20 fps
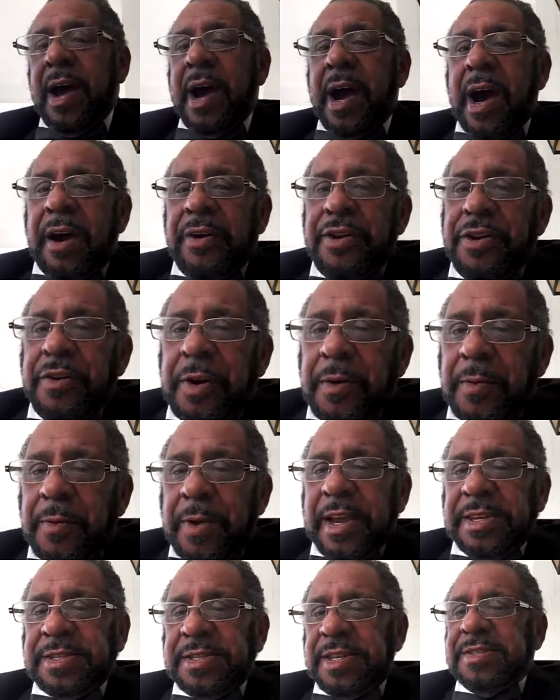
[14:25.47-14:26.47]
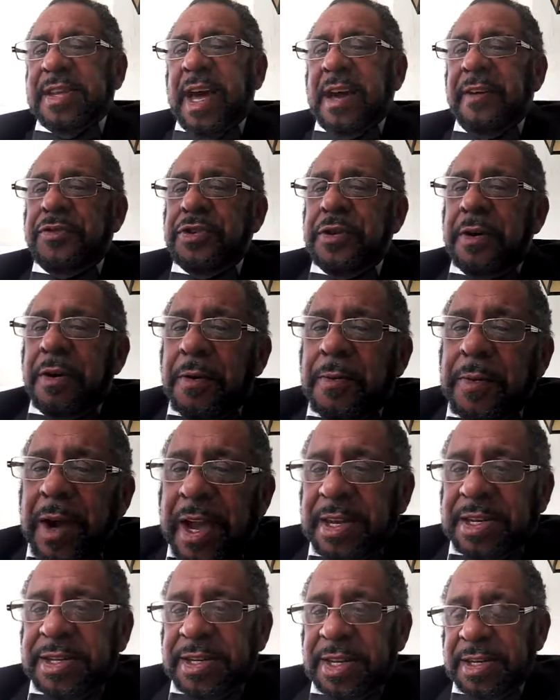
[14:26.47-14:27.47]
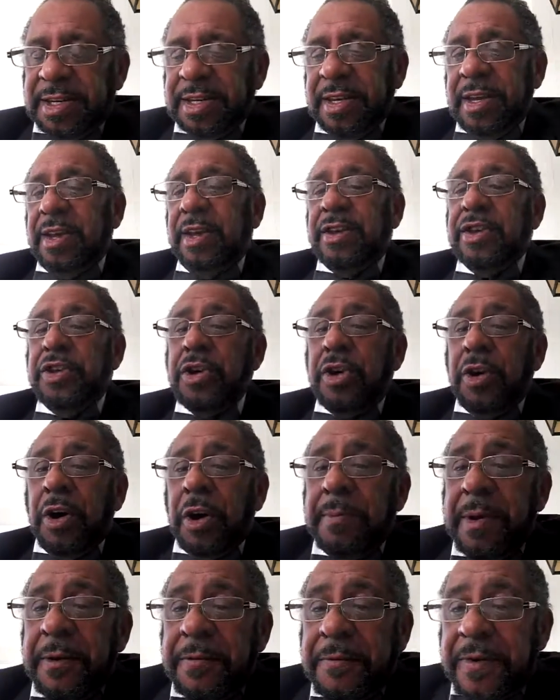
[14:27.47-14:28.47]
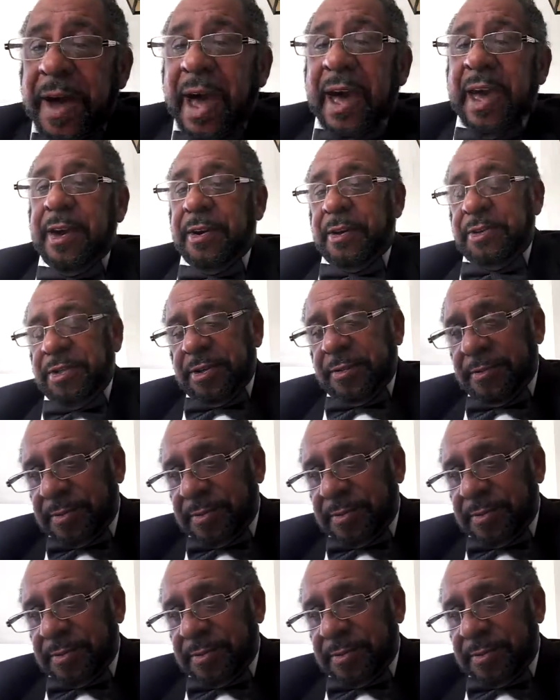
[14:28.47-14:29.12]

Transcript: Are you a racist? Now, if you're a racist, you're going to be fired.